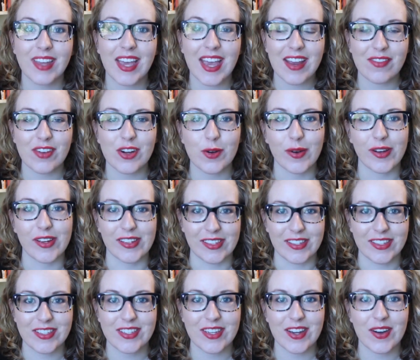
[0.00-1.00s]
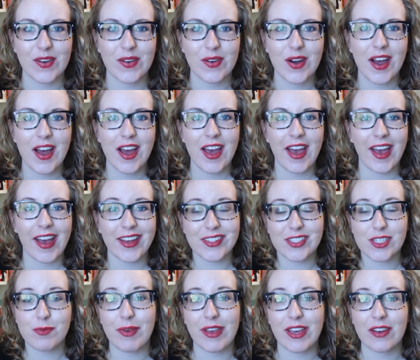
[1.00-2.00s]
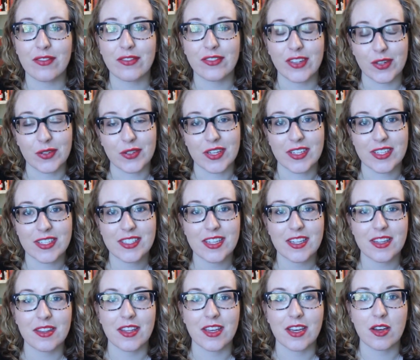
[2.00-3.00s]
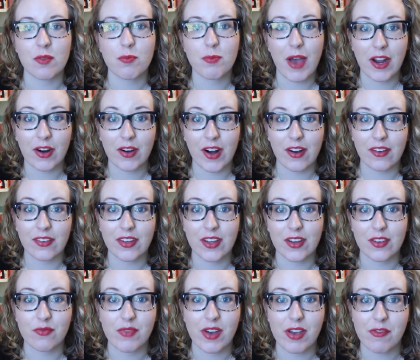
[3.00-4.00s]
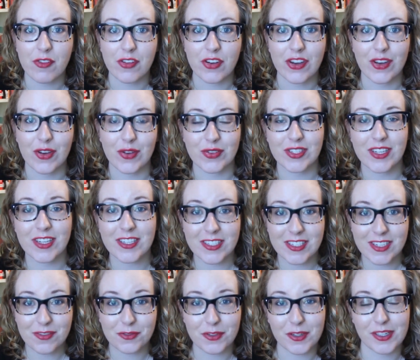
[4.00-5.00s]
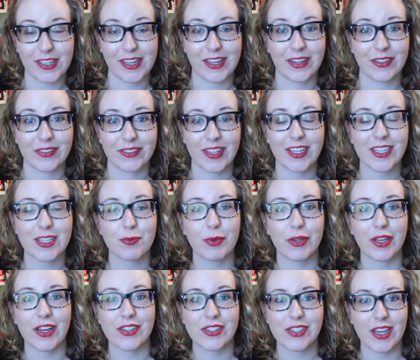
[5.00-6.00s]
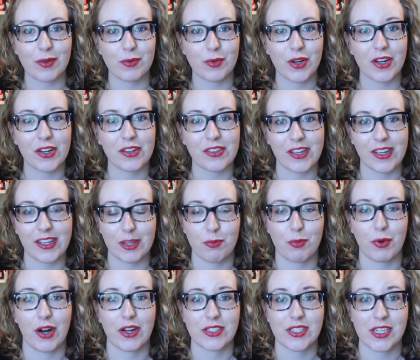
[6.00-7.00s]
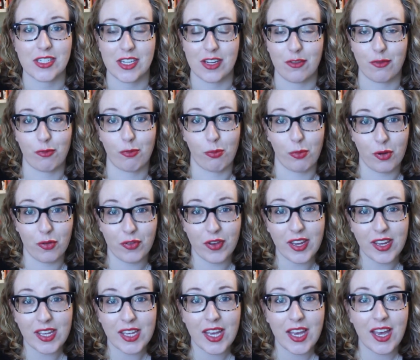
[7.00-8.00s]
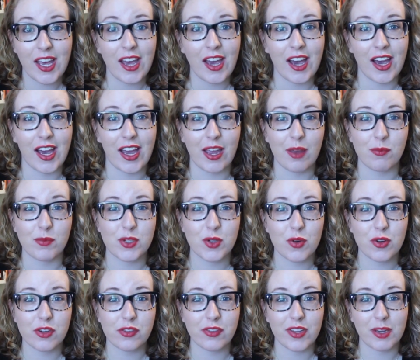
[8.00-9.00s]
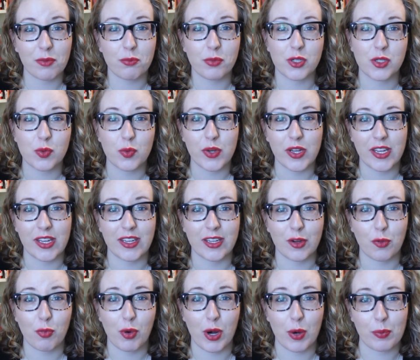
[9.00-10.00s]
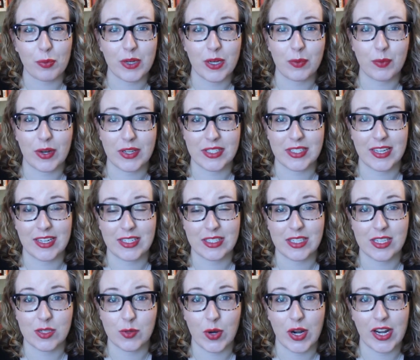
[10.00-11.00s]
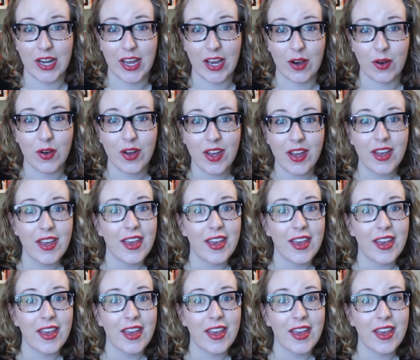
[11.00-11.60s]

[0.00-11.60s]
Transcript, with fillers: Hey everyone! So, as you may have noticed, the background of my videos is different now. That is because I'm currently in the process of moving. I'm sort of in between permanent residences right now